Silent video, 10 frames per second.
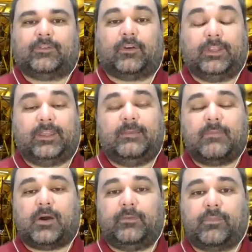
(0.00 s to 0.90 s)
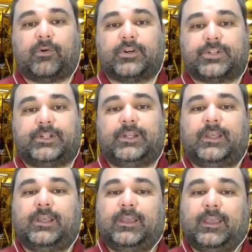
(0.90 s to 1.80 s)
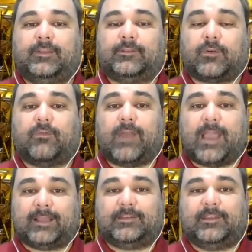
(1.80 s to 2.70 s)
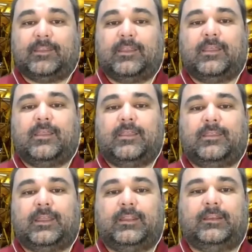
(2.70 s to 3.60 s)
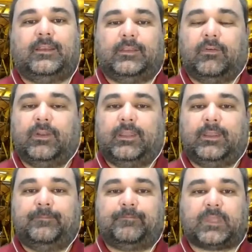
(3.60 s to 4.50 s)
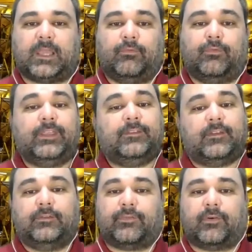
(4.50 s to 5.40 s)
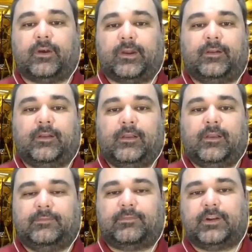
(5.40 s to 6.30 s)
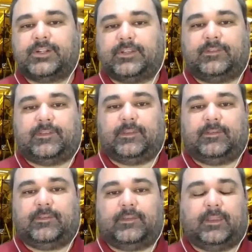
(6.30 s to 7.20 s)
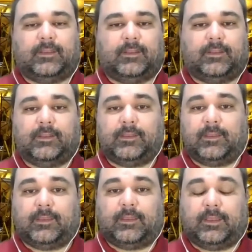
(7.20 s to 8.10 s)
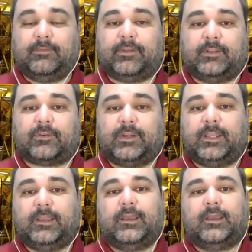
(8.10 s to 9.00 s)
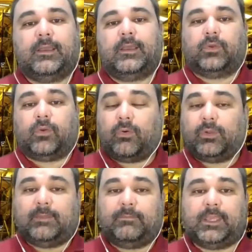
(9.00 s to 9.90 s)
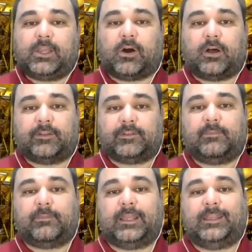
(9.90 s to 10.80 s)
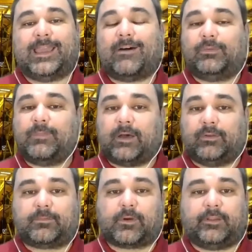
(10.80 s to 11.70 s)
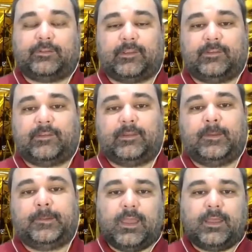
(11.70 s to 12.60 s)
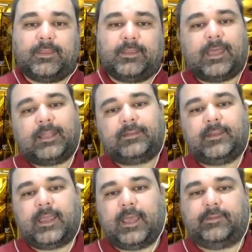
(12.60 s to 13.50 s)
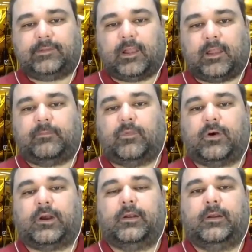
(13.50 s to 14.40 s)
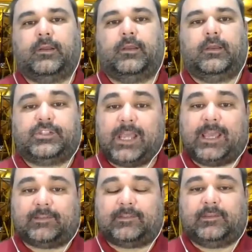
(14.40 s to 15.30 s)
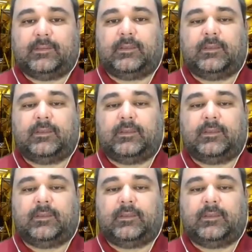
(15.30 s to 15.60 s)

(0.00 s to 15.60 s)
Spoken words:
or the inbound portion is correct. Then the only reason for divergences in the inventory will only be caused by the outbound process, and that has a lot more checks